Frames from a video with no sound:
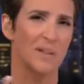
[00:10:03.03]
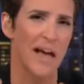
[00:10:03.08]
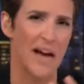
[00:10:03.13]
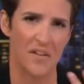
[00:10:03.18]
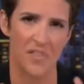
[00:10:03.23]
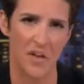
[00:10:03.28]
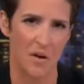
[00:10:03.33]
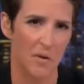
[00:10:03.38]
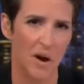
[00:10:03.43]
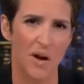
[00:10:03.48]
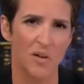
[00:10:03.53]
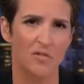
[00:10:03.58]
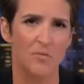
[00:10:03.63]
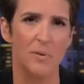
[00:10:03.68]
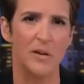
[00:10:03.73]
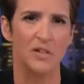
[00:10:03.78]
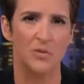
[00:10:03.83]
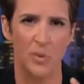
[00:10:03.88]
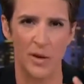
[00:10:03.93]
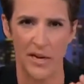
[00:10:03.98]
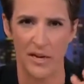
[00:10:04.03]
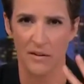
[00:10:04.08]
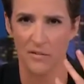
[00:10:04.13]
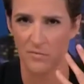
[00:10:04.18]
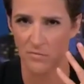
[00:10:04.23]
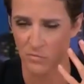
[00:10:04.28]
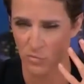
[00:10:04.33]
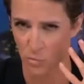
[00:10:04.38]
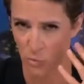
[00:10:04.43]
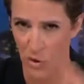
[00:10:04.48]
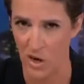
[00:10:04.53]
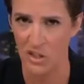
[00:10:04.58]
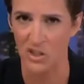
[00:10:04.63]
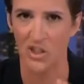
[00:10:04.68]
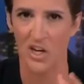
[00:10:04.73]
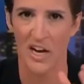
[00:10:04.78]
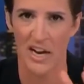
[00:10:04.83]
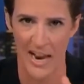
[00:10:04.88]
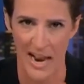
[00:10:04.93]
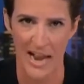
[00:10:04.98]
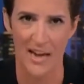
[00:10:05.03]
or lack thereof between Russia